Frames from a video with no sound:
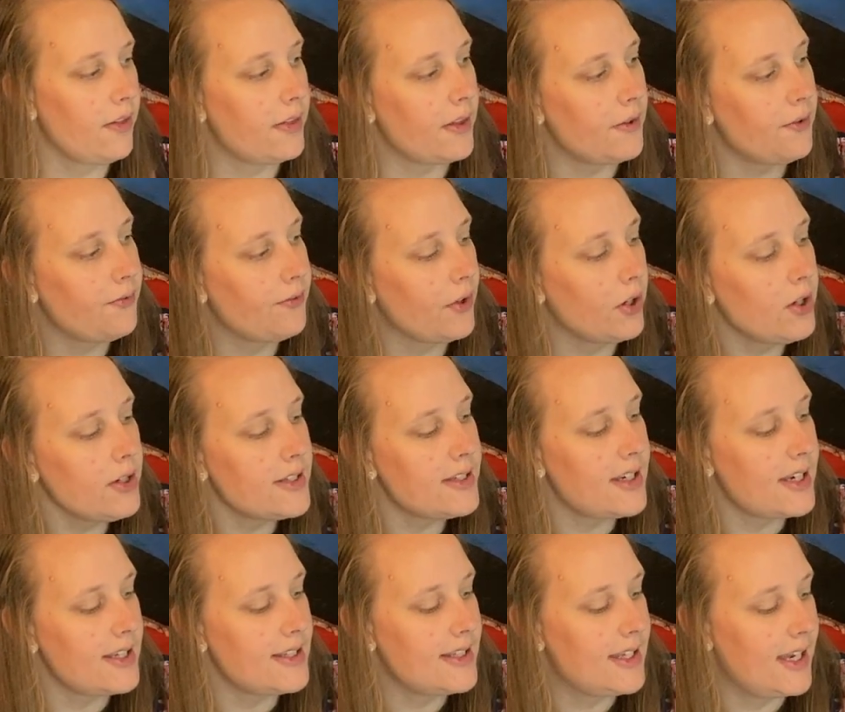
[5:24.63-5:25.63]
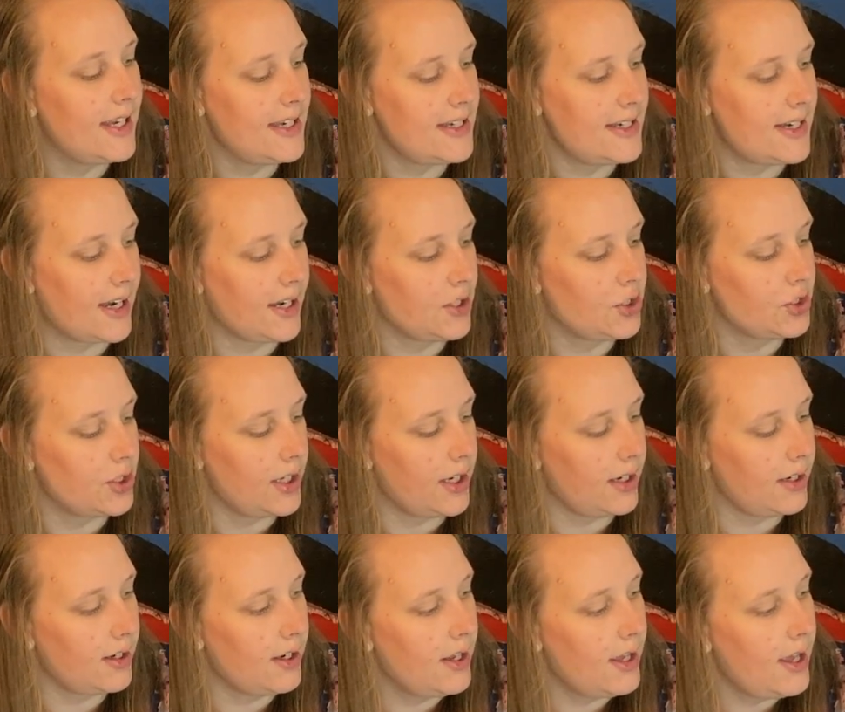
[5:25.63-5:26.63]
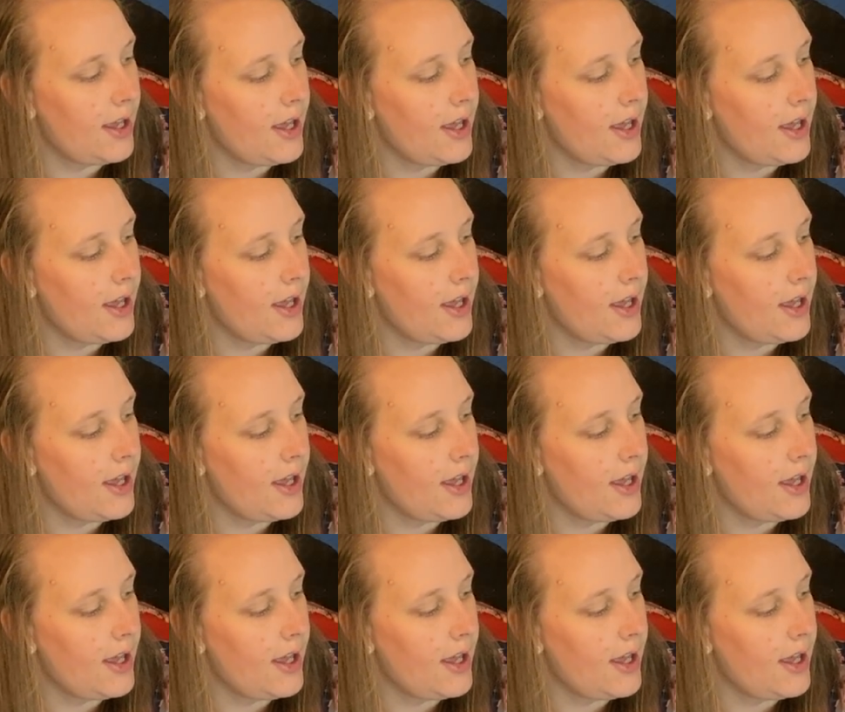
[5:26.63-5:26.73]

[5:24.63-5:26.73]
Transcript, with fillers: The first is conduction.